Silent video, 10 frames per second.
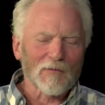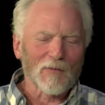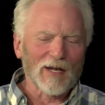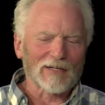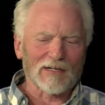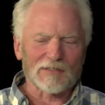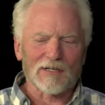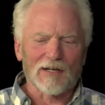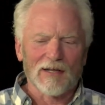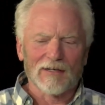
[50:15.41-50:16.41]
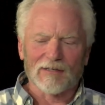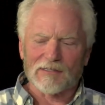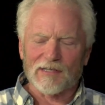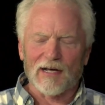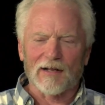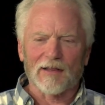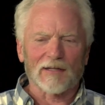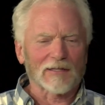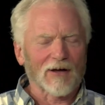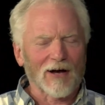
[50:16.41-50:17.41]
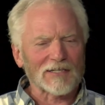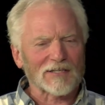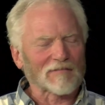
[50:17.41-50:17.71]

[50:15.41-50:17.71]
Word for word: what he calls it, he calls that the loss